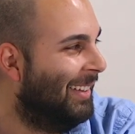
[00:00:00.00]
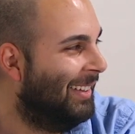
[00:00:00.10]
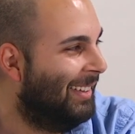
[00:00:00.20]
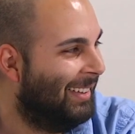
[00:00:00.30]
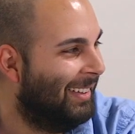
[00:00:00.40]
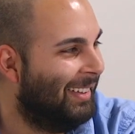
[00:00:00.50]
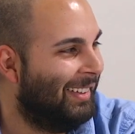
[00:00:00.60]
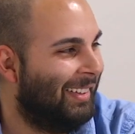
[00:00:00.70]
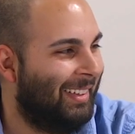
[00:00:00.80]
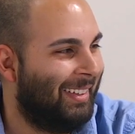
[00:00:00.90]

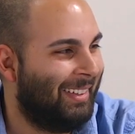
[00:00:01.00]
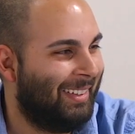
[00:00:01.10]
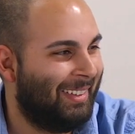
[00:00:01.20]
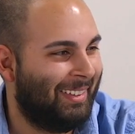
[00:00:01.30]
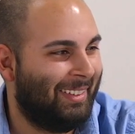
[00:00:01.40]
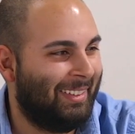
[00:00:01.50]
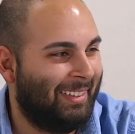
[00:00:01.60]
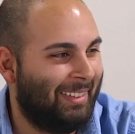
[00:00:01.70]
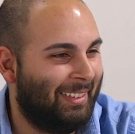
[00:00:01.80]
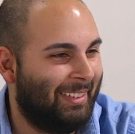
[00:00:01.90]

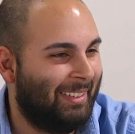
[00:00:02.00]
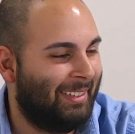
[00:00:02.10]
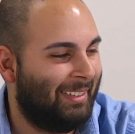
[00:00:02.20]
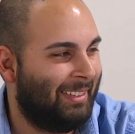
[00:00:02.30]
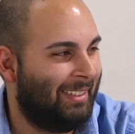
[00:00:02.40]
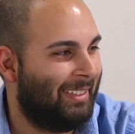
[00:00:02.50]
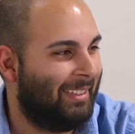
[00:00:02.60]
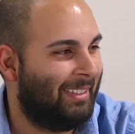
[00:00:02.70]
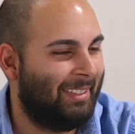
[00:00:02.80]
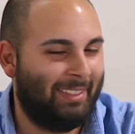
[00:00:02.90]

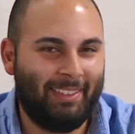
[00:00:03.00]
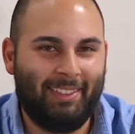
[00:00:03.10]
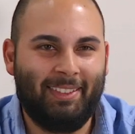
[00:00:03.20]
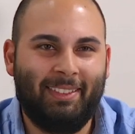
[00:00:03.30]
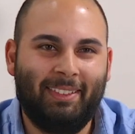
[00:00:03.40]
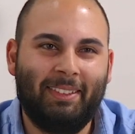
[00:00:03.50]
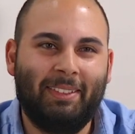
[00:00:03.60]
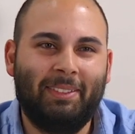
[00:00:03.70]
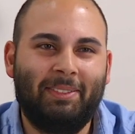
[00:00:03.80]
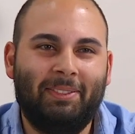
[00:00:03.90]

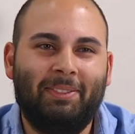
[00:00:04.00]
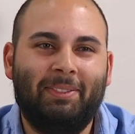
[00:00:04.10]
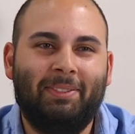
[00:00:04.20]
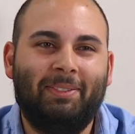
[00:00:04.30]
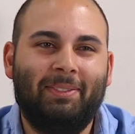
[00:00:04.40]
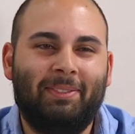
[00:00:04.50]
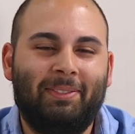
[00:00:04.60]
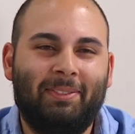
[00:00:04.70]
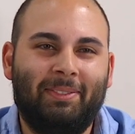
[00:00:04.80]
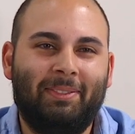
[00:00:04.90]

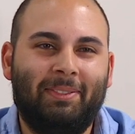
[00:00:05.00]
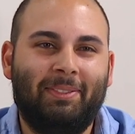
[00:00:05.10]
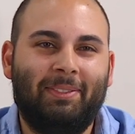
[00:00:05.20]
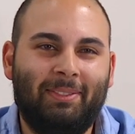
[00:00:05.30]
[no speech]